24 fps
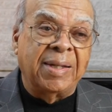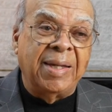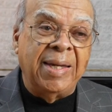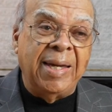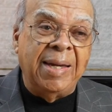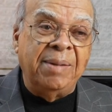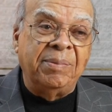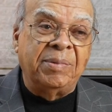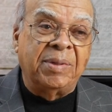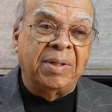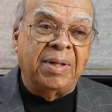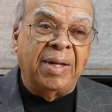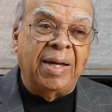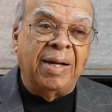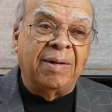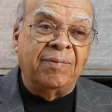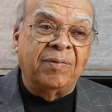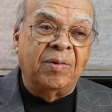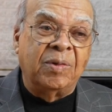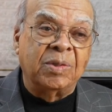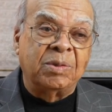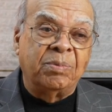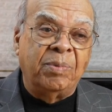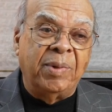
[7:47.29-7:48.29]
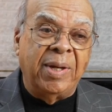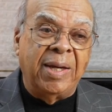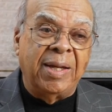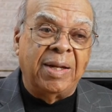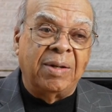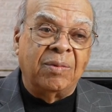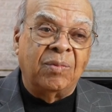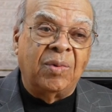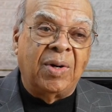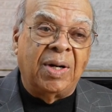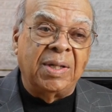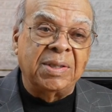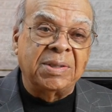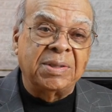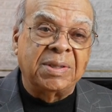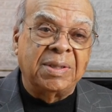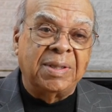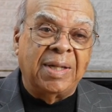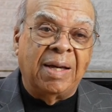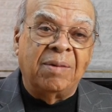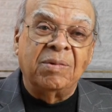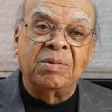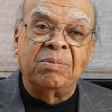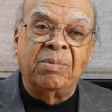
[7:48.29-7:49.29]
came to the Air Force Band in
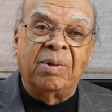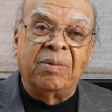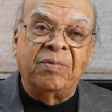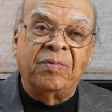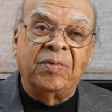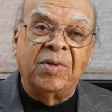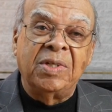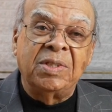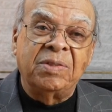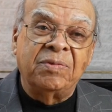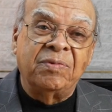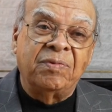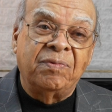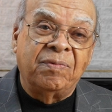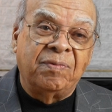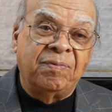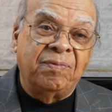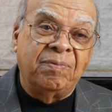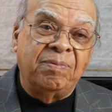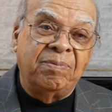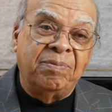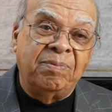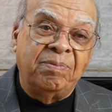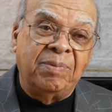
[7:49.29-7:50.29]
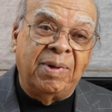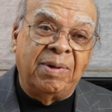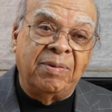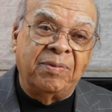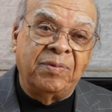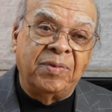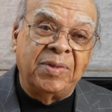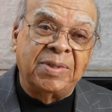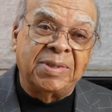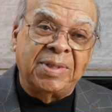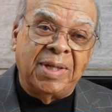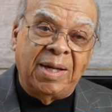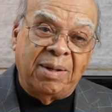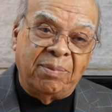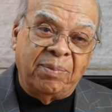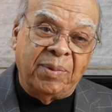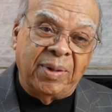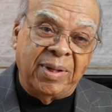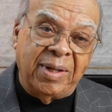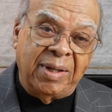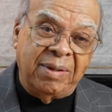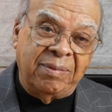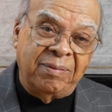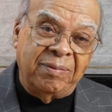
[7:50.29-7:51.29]
Washington, that was my first my first
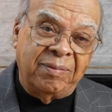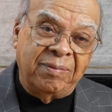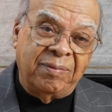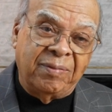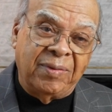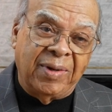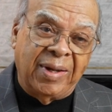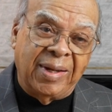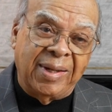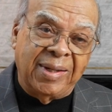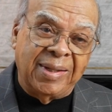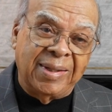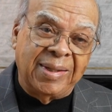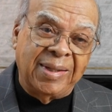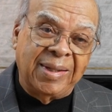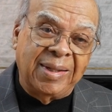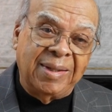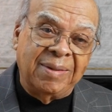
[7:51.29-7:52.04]
airplane flight.